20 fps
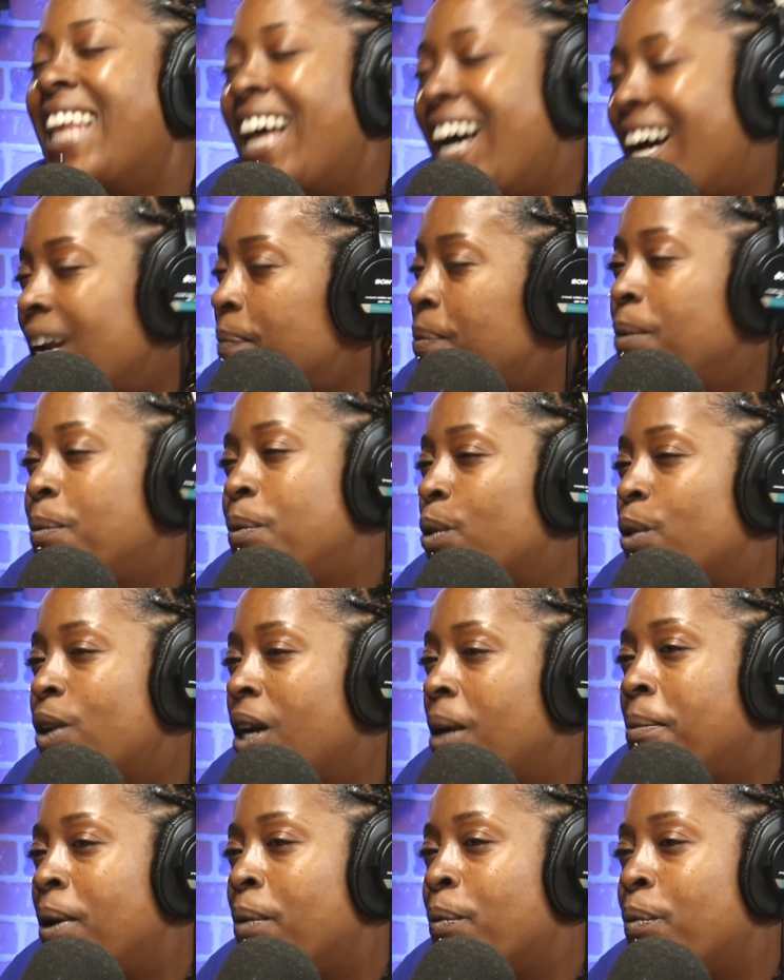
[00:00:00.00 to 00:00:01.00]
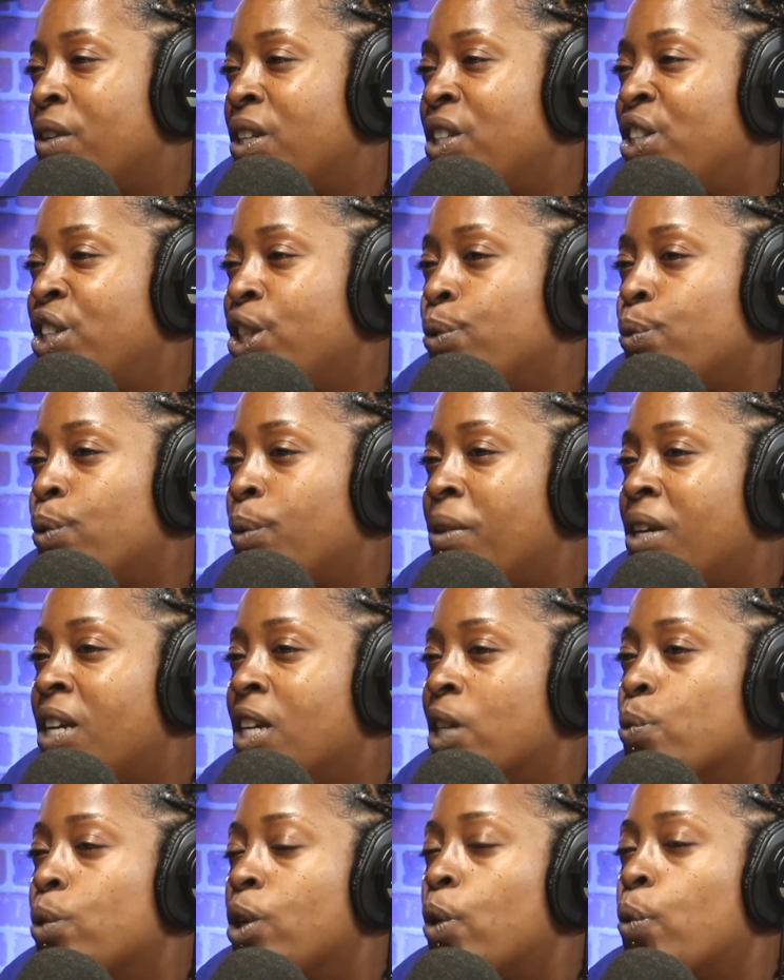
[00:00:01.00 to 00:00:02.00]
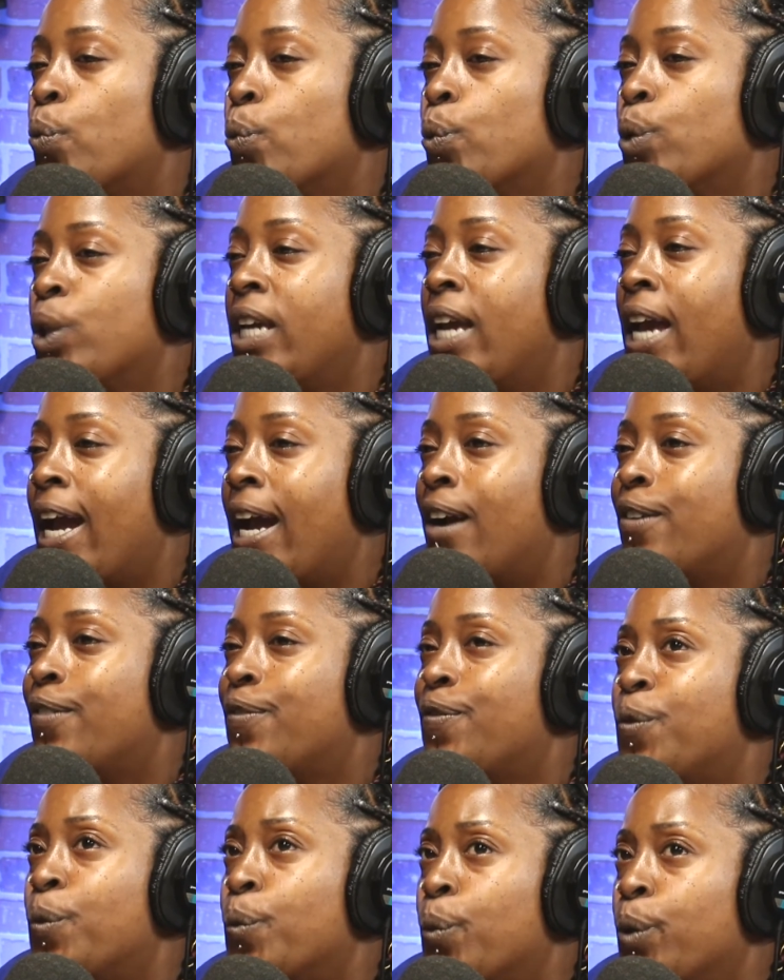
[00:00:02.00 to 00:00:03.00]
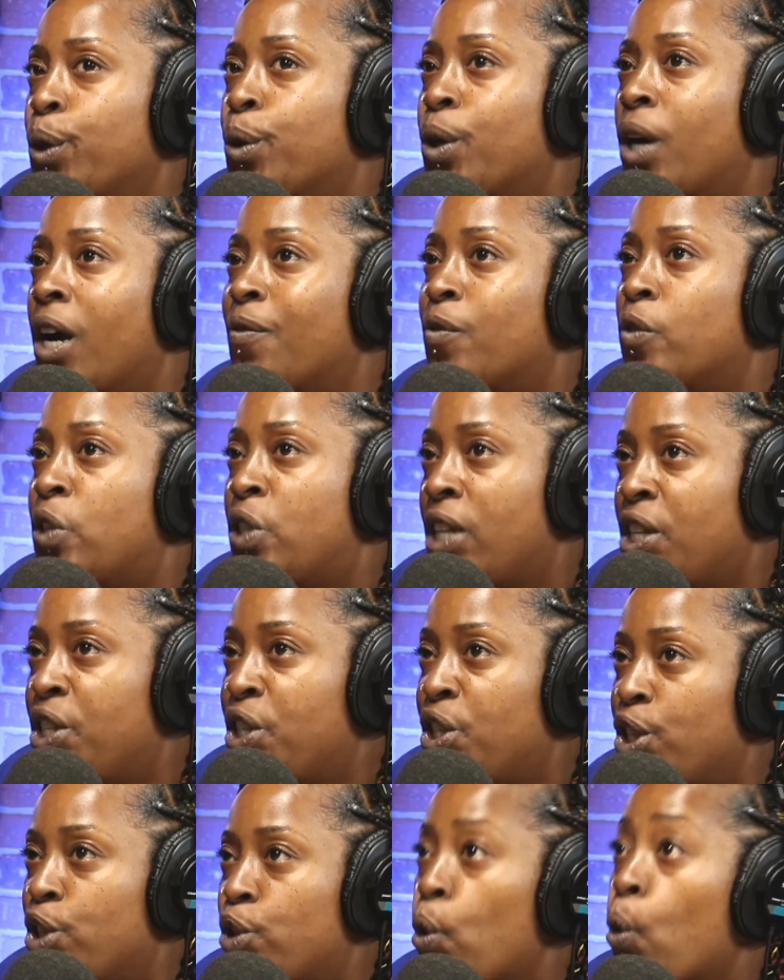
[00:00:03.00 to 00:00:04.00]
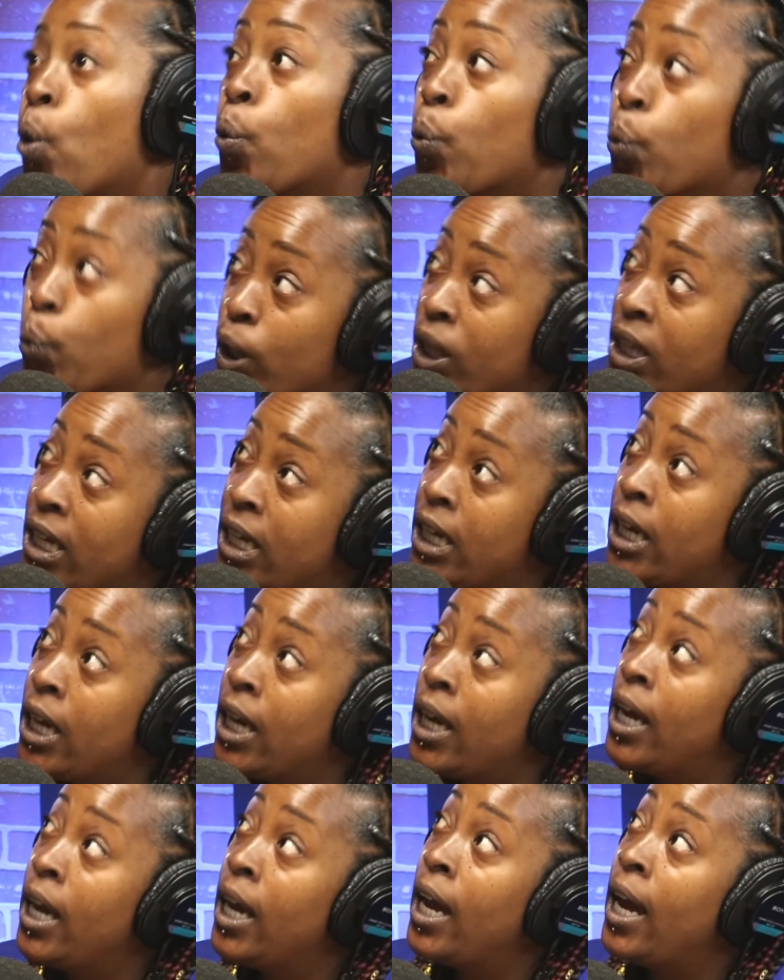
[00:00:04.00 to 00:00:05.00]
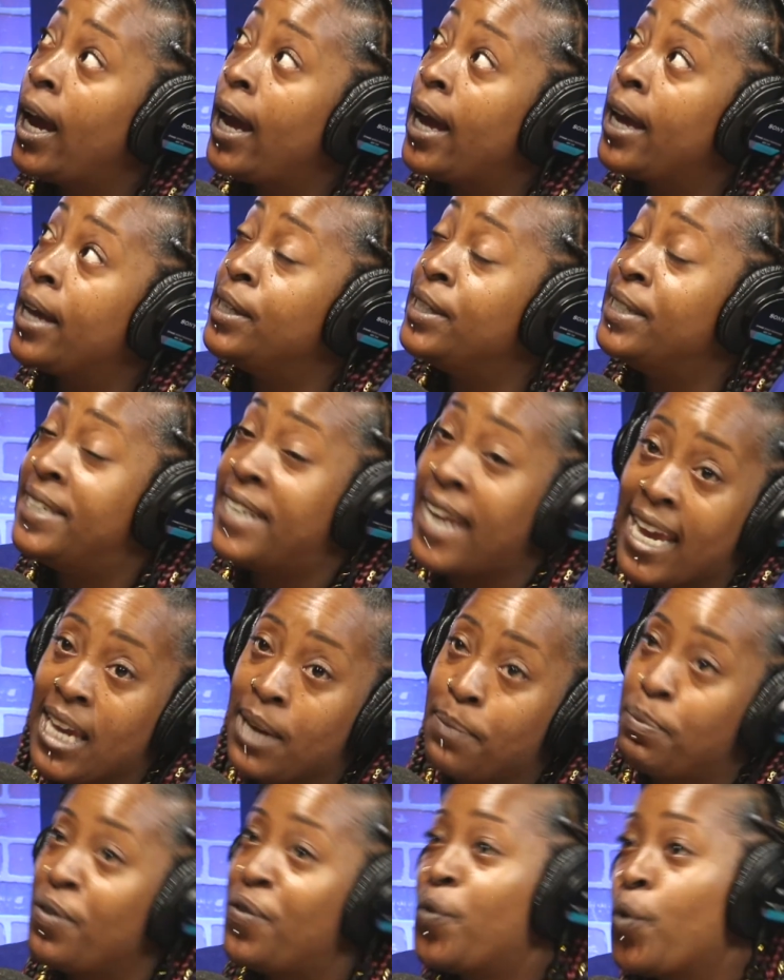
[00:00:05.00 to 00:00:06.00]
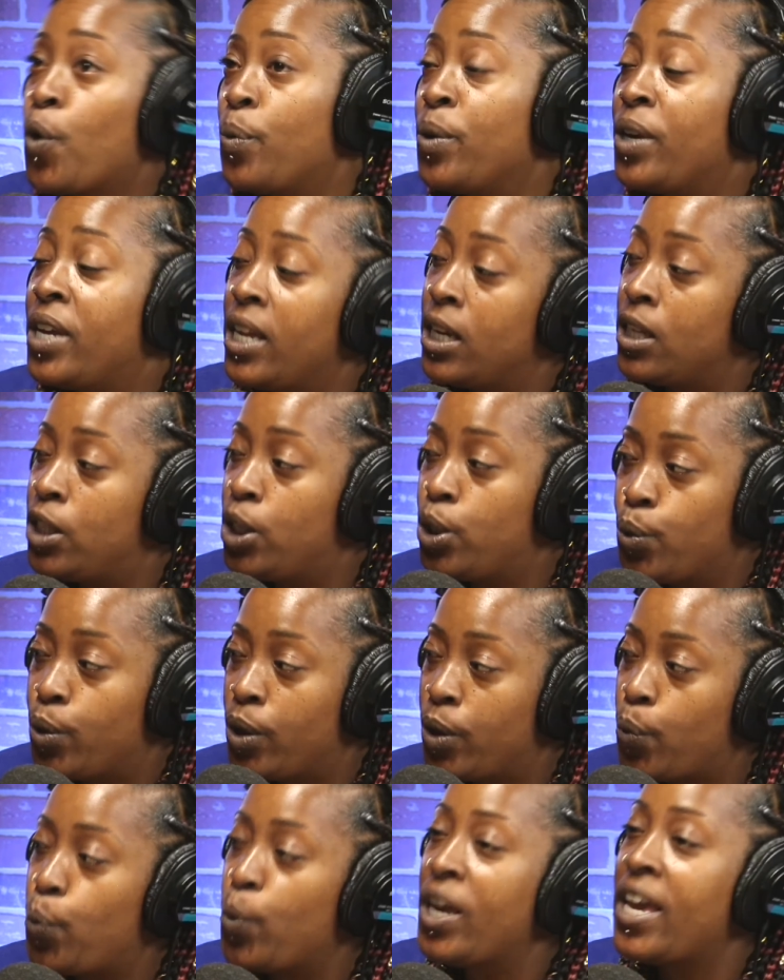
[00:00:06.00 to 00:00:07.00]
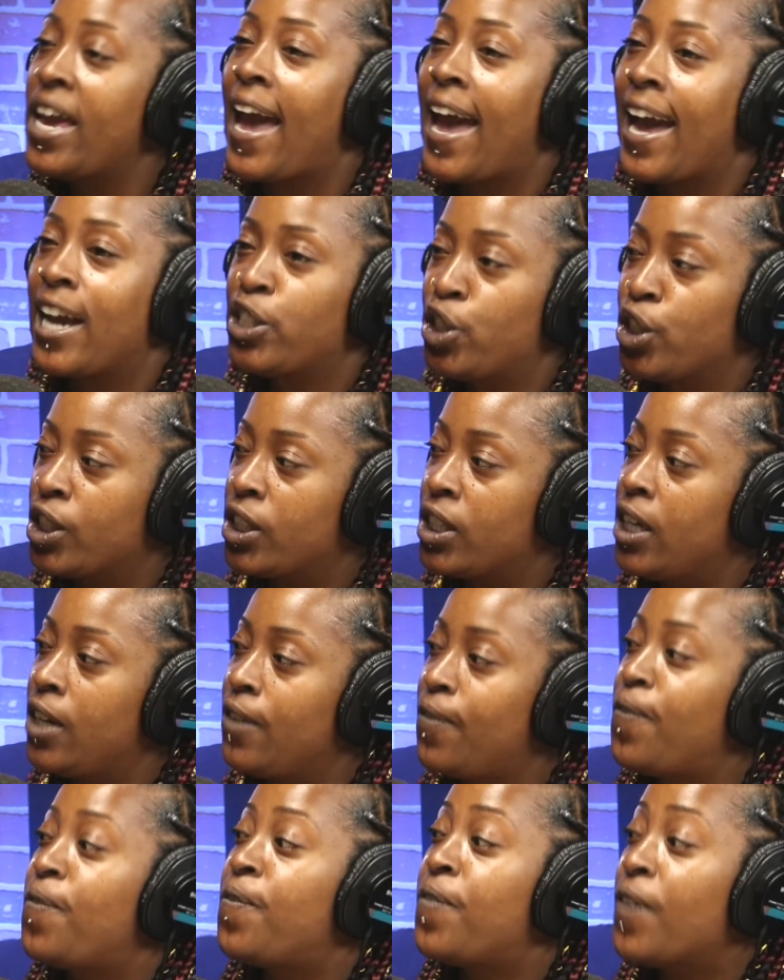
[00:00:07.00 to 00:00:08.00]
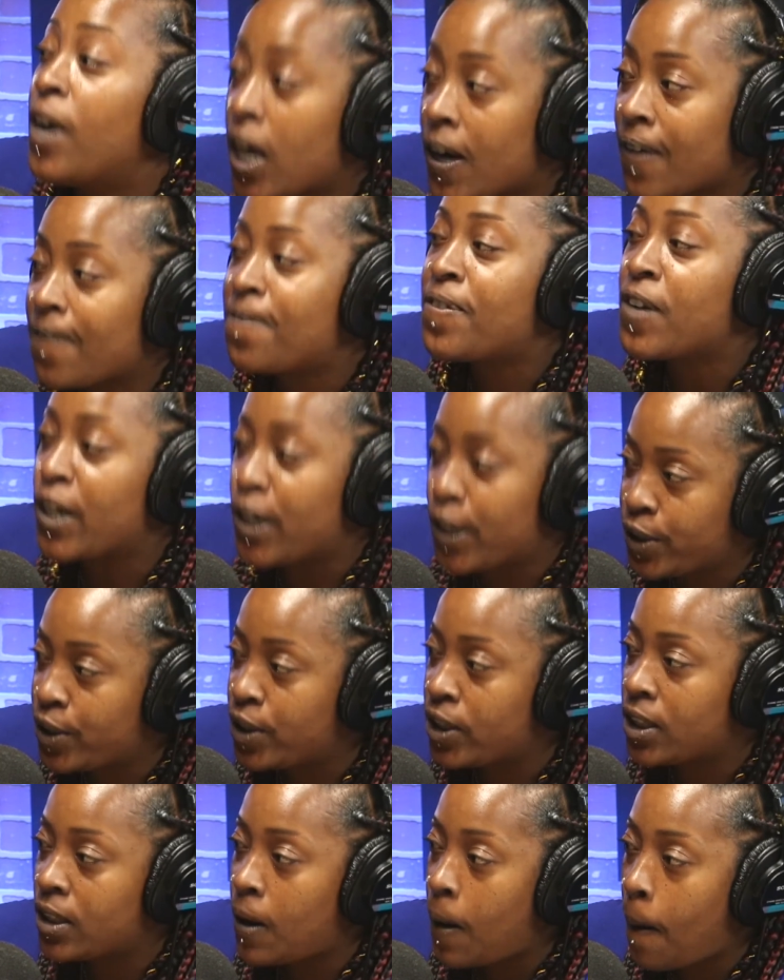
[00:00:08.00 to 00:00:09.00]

lot of people don't come in genuine because we don't really have for real conversations or really date before we get into it. We right. actually fuck first.